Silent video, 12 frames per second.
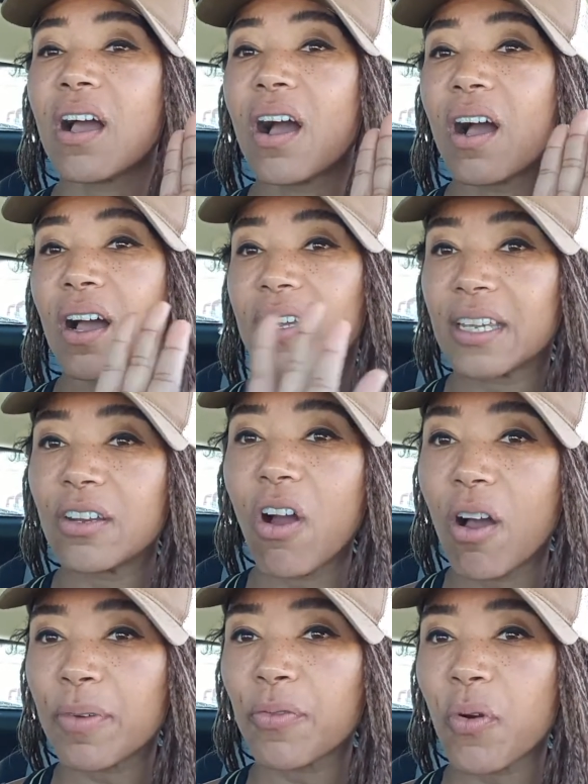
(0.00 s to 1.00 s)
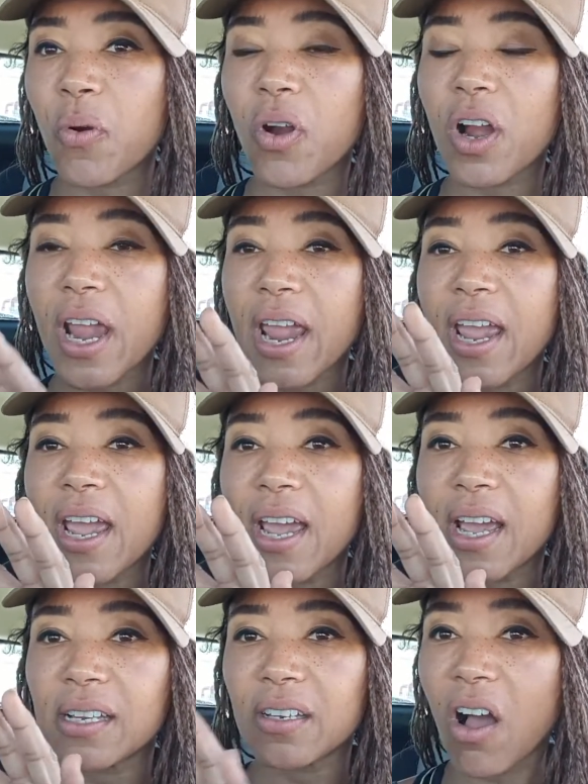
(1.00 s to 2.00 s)
Keto omnivore
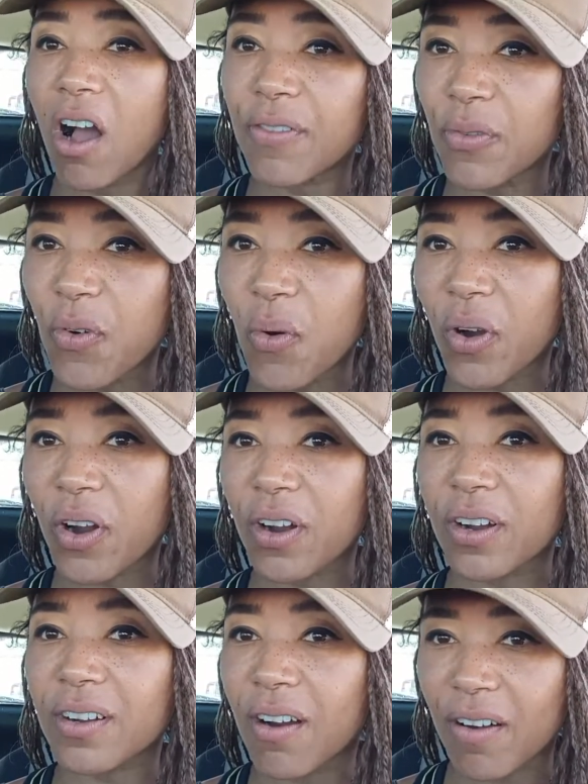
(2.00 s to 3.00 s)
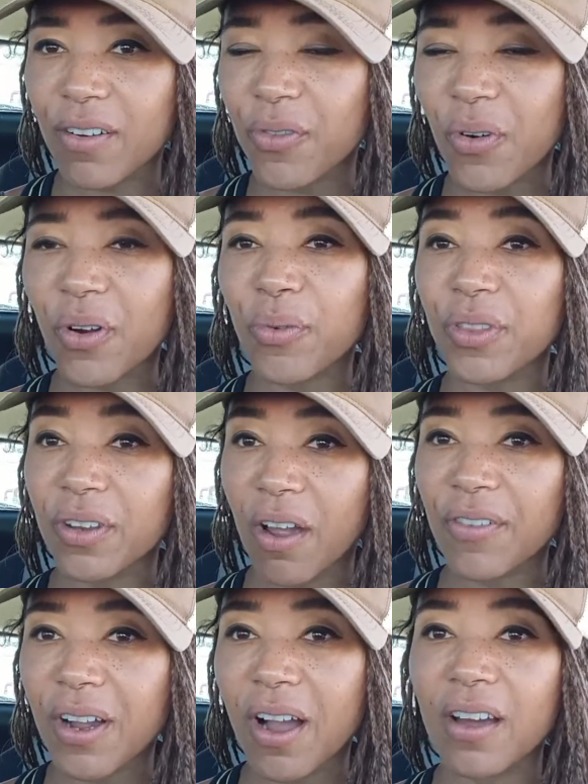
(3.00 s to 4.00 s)
and ovivore, carnivore with an
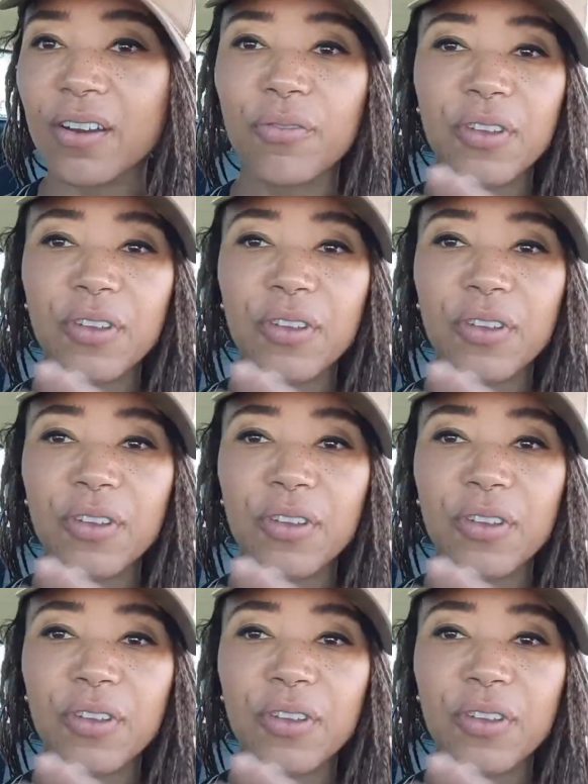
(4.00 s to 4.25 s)
avocado.